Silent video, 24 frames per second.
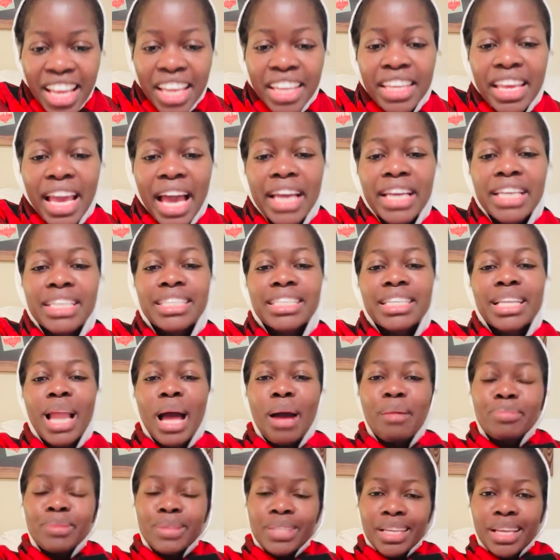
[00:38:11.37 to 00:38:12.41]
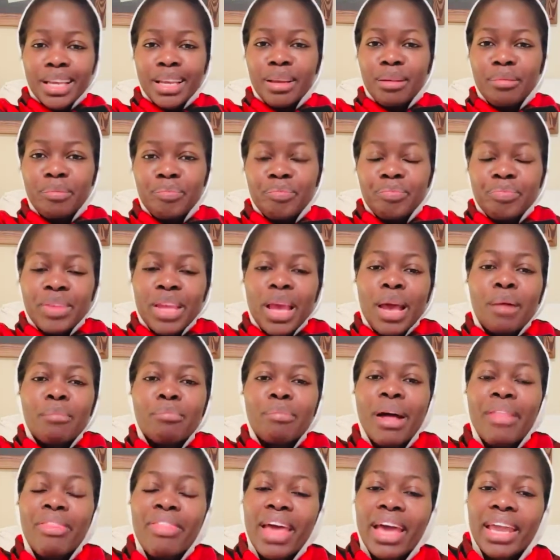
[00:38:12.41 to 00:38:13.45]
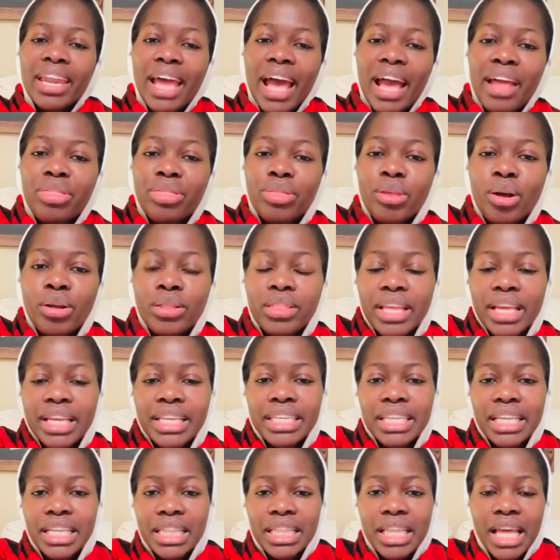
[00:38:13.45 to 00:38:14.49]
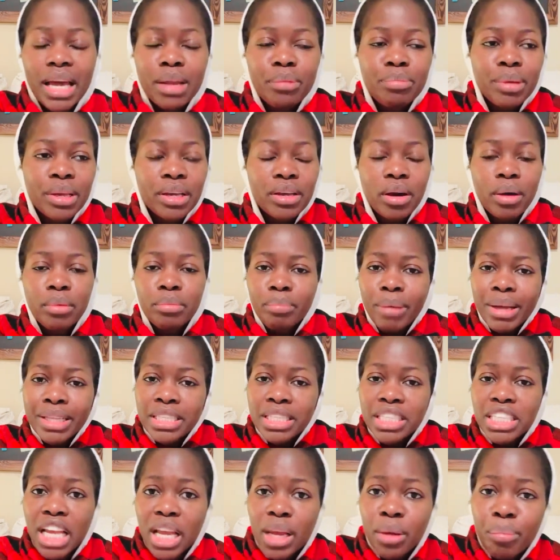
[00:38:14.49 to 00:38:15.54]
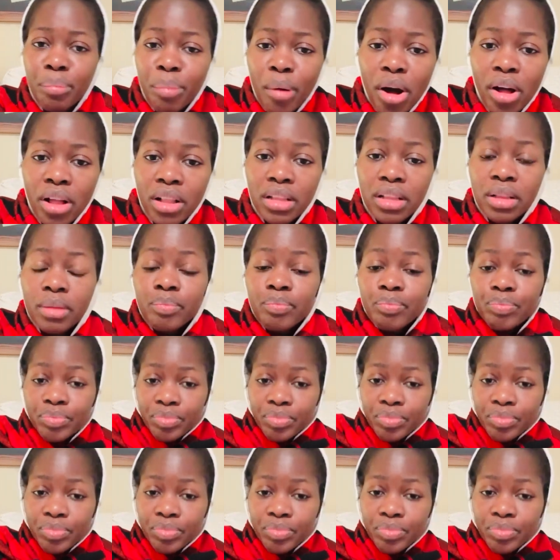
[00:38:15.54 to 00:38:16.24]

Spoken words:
Yeah, he slapped him. But then I thought they did that because, but Jake Paul,